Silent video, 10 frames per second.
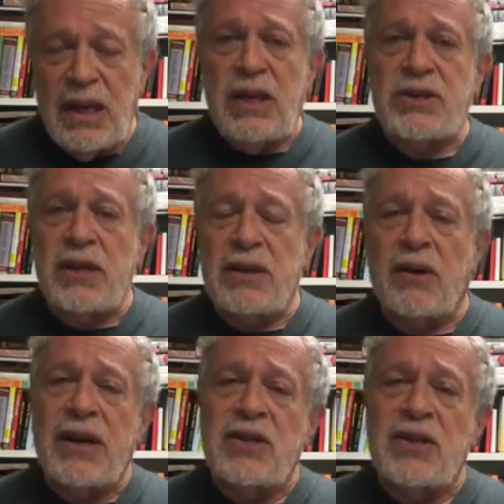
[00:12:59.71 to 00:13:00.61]
is that
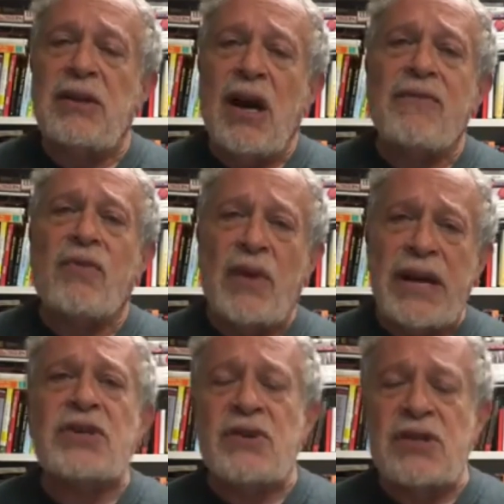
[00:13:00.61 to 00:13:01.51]
there is a lot of
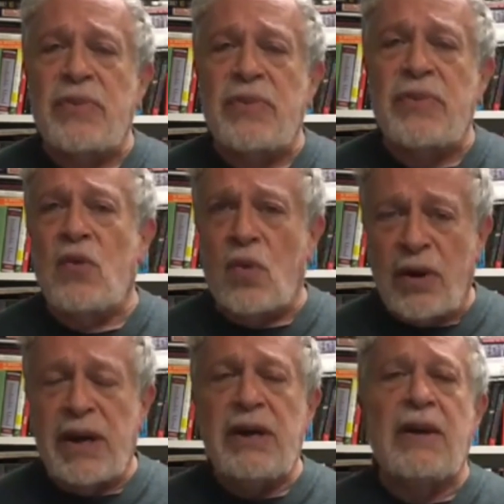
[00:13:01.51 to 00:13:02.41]
reason to be
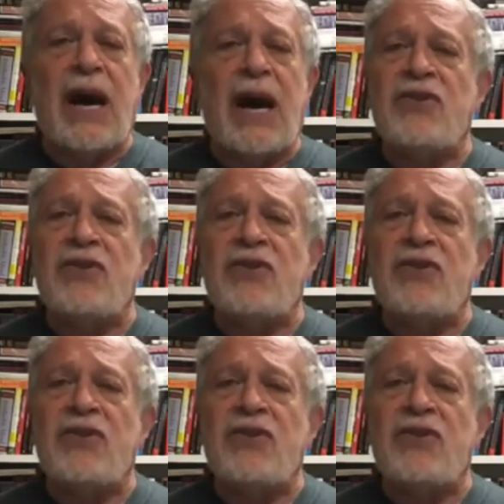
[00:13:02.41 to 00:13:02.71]
worried. I